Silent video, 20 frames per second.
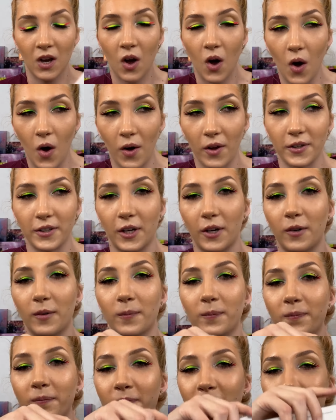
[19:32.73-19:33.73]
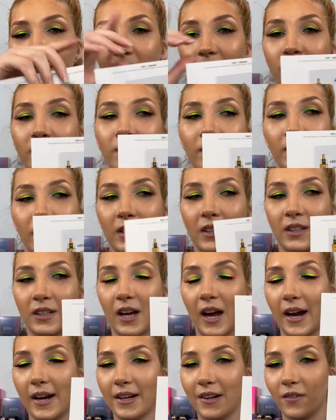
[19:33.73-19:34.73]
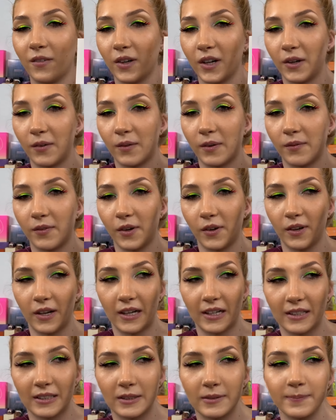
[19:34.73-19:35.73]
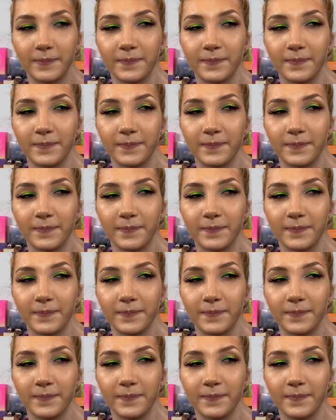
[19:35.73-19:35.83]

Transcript: Also, I didn't really review this.